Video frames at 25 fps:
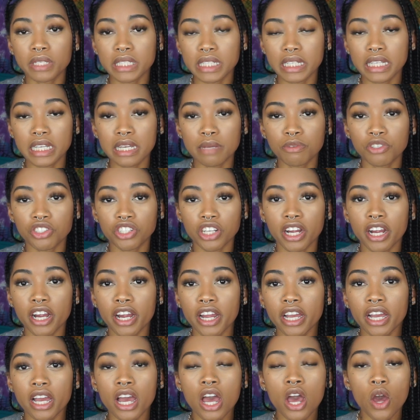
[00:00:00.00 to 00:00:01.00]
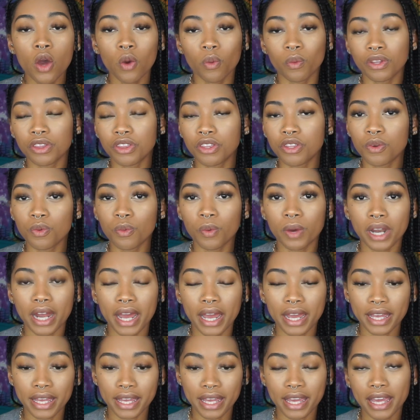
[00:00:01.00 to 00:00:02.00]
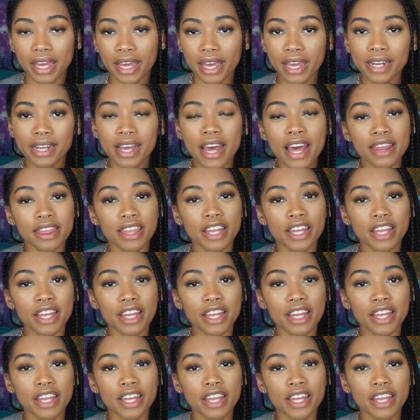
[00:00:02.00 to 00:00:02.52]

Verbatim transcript: to keep sharing with you what I get,